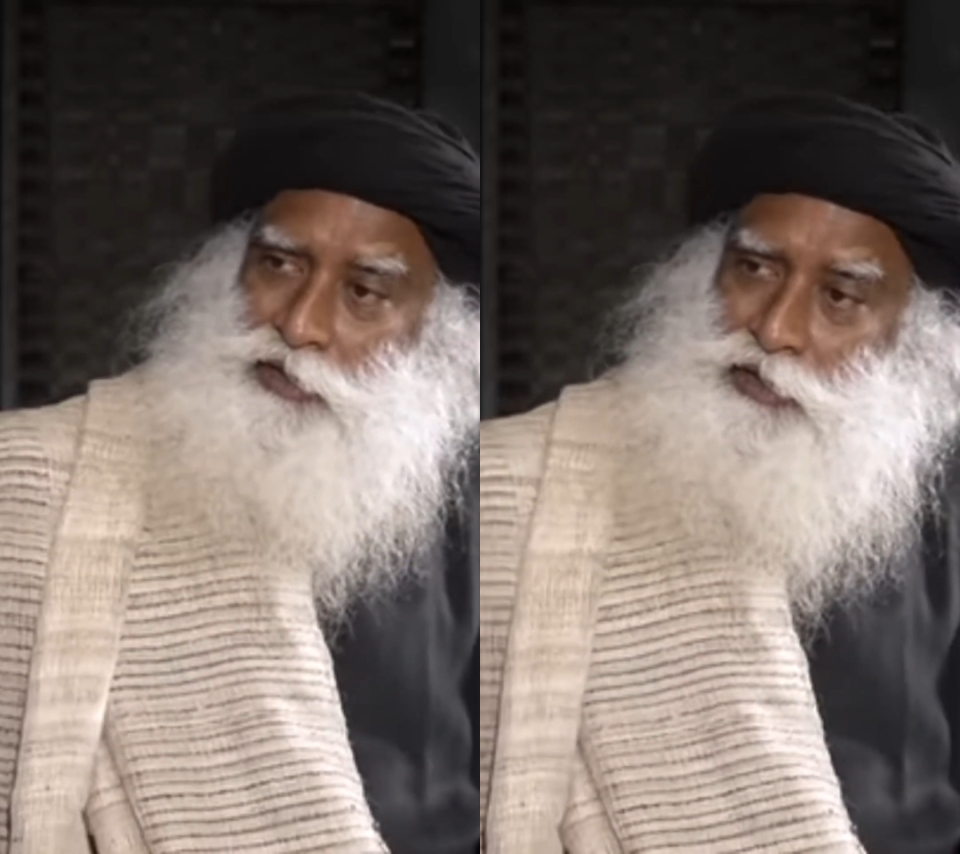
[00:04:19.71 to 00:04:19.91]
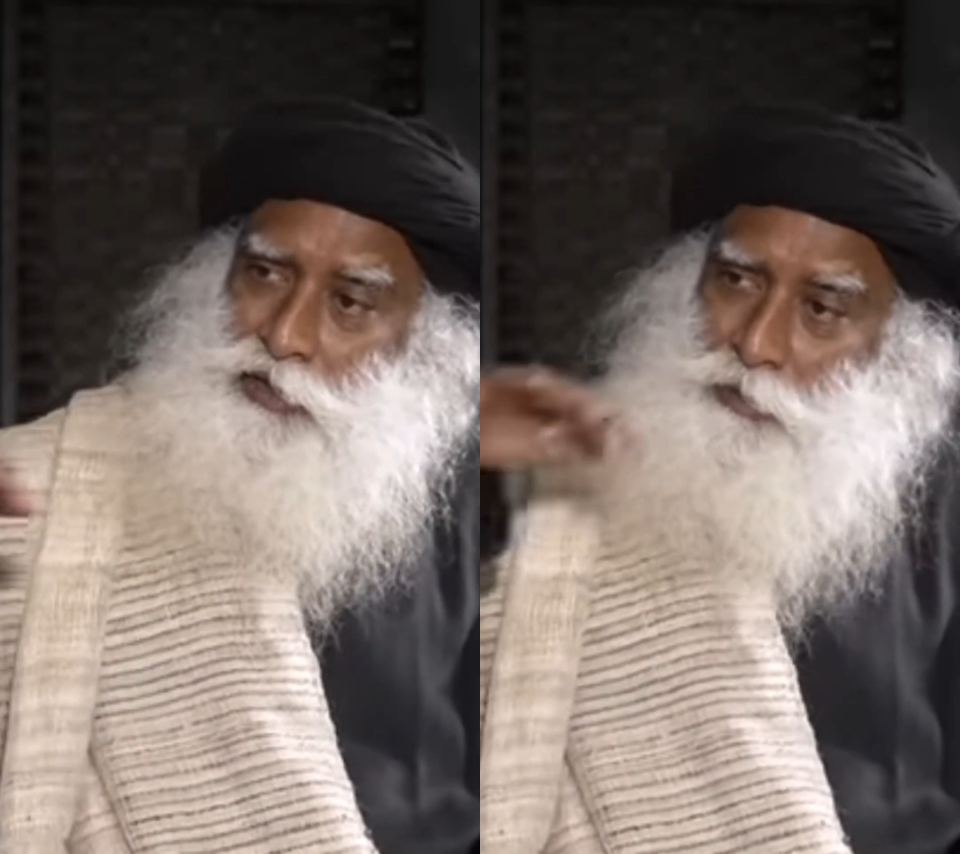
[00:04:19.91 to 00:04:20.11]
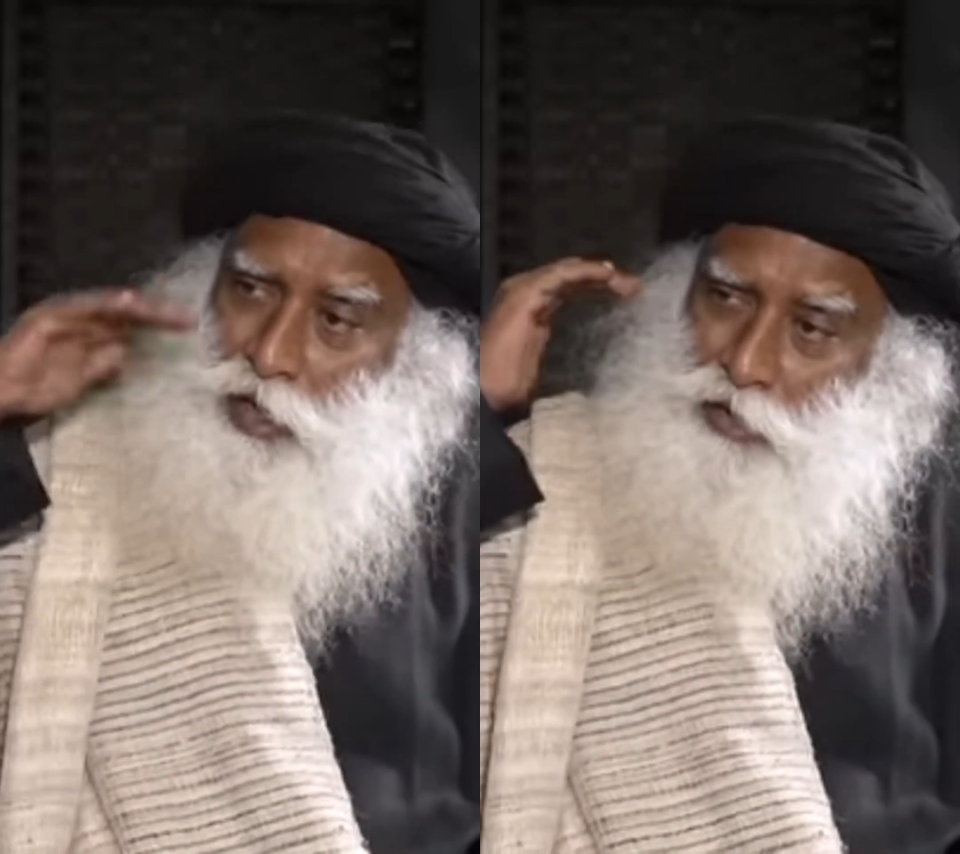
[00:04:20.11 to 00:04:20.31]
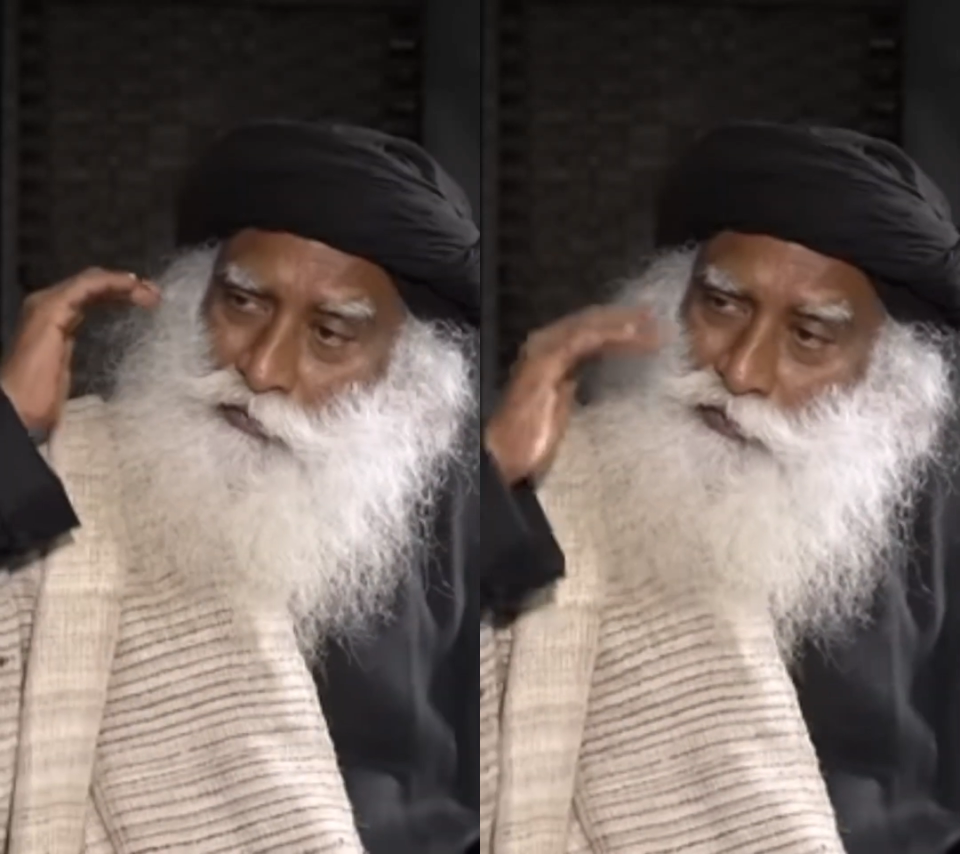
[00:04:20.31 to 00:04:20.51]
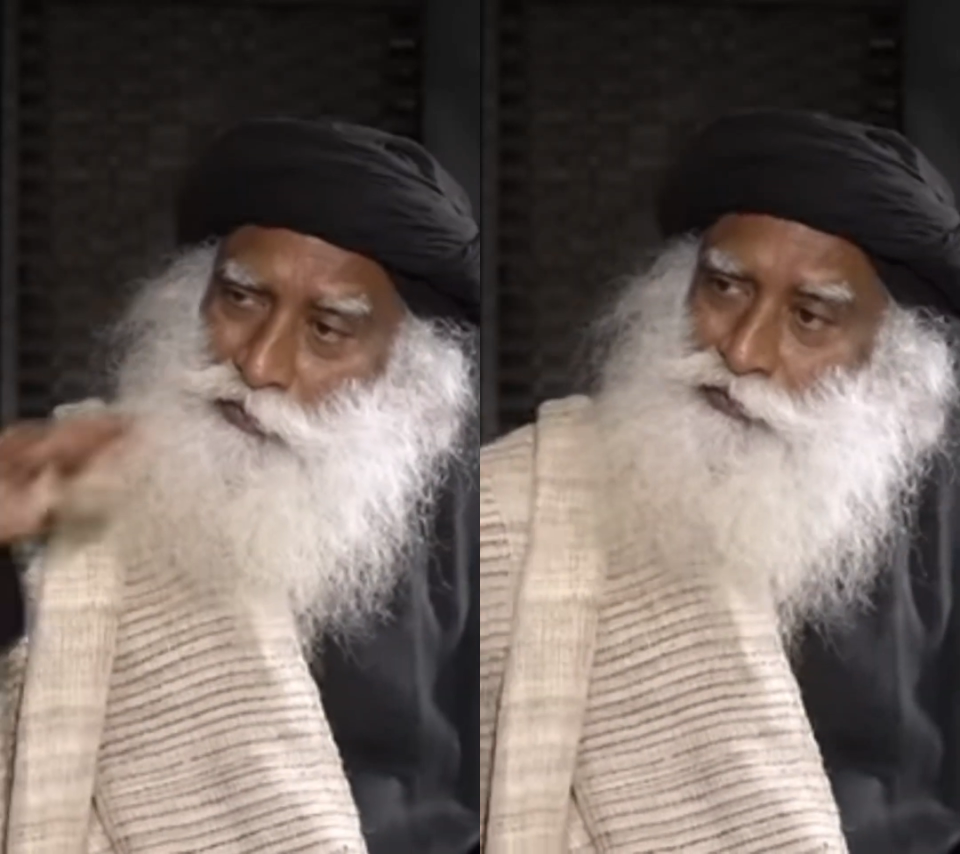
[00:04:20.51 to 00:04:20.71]
is a
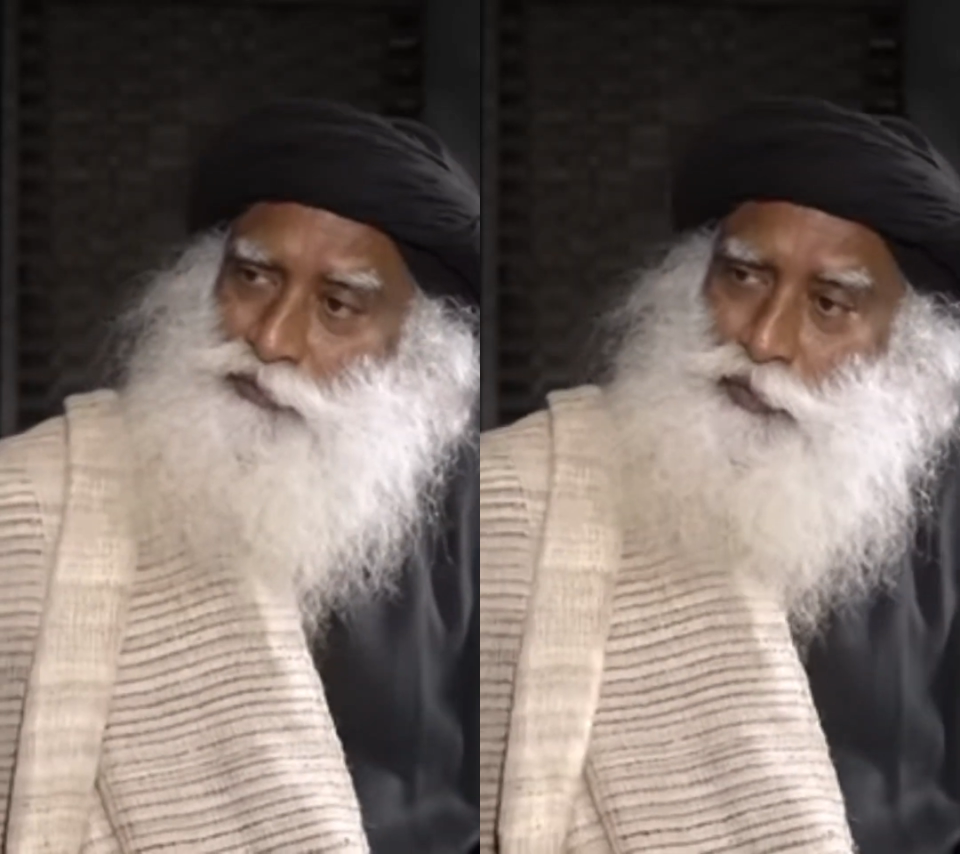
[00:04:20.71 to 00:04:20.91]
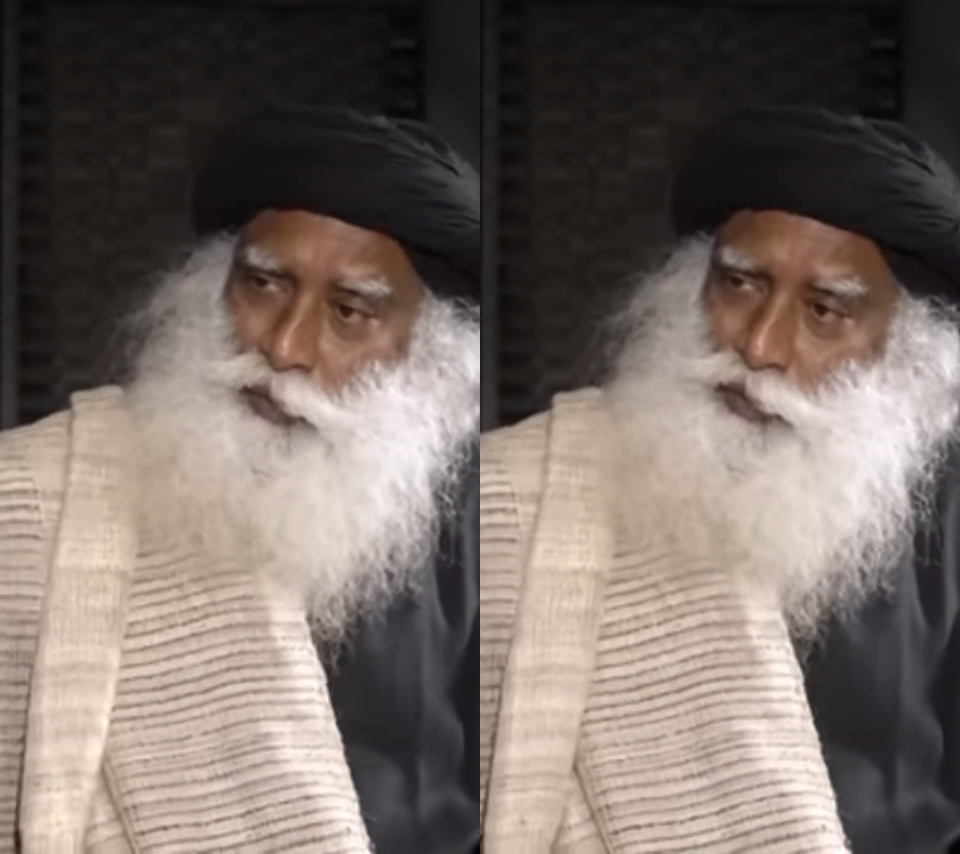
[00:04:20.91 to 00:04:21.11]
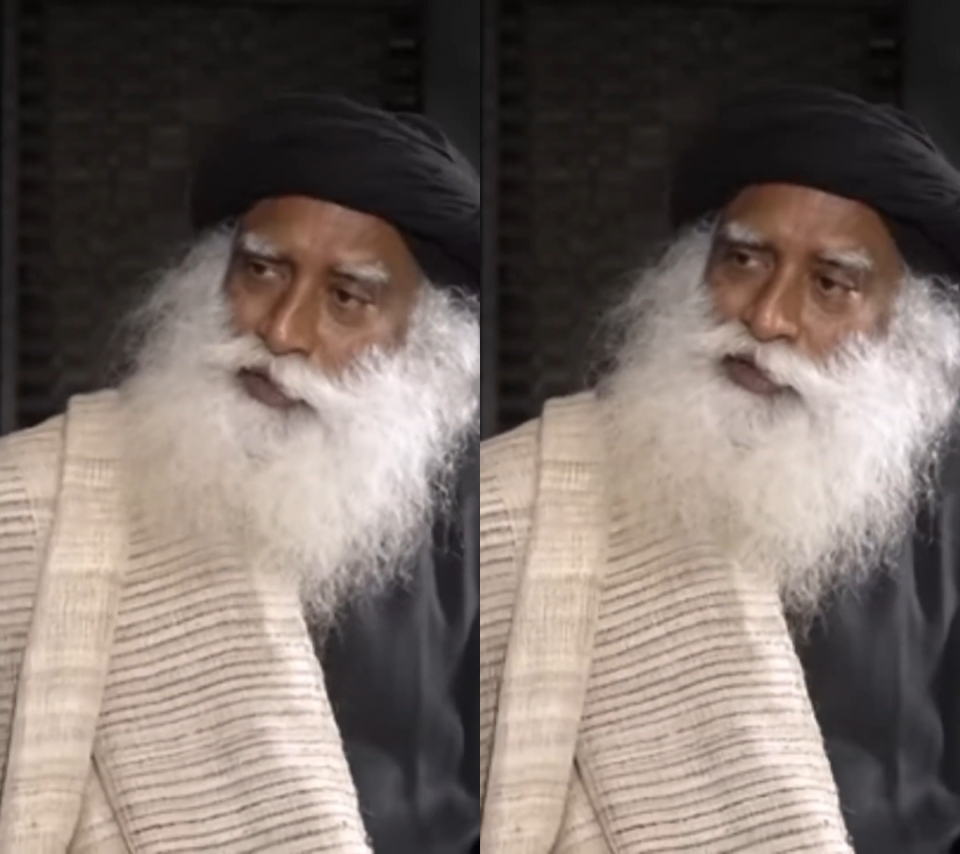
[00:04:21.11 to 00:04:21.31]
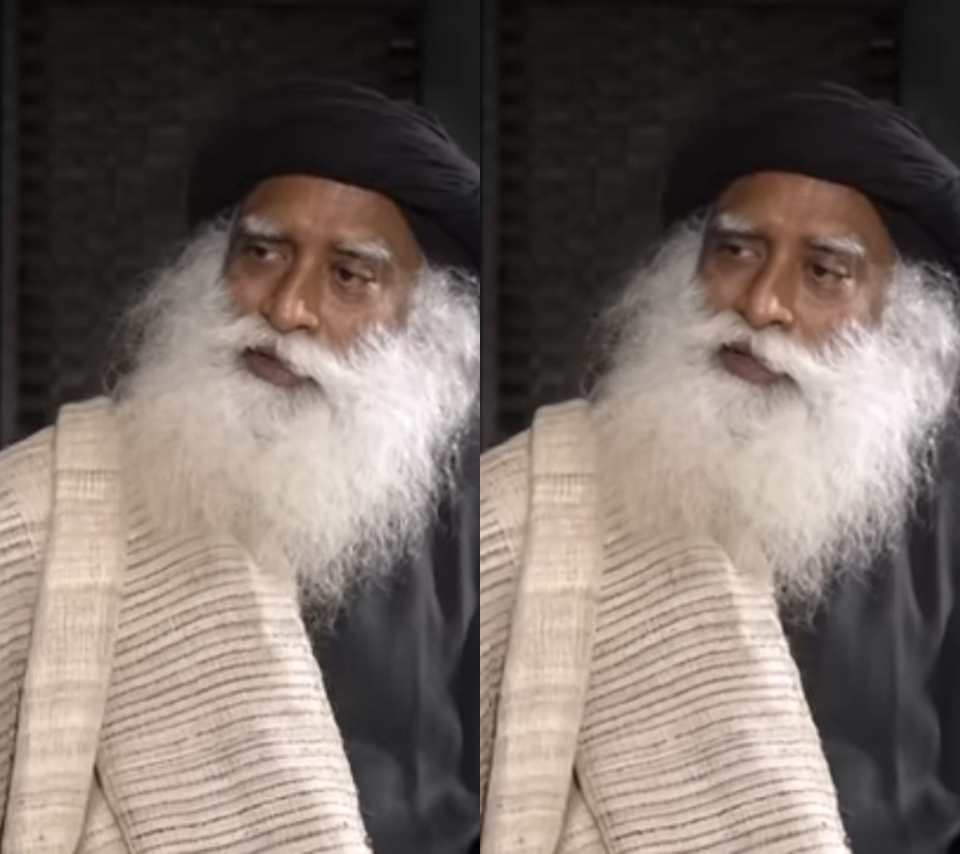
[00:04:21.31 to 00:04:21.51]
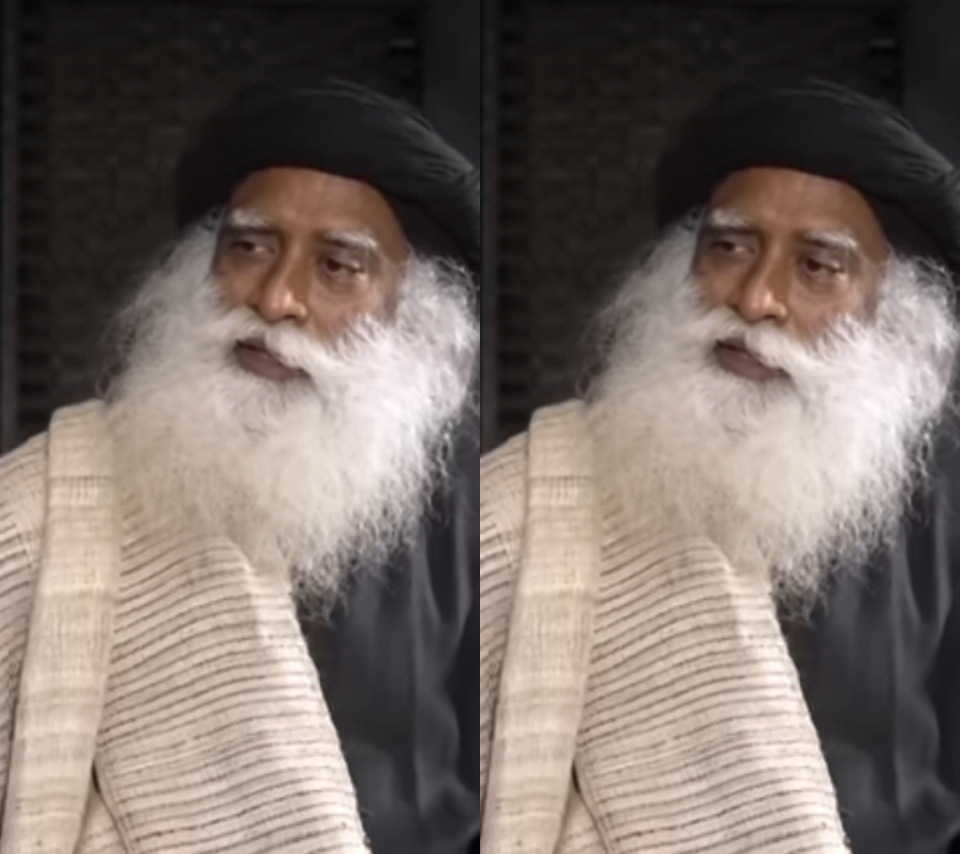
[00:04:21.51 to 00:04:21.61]
powerful force,